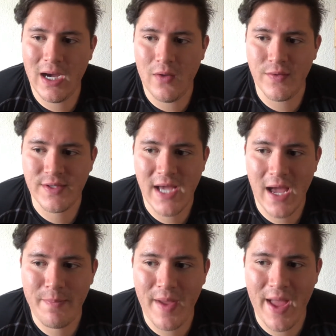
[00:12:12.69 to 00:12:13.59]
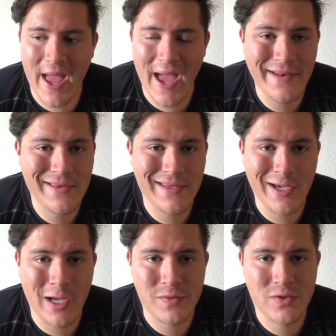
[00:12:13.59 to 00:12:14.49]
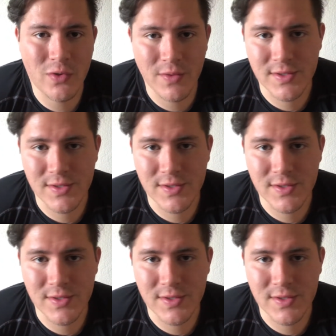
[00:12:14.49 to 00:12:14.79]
uh, the tap and the upstroke,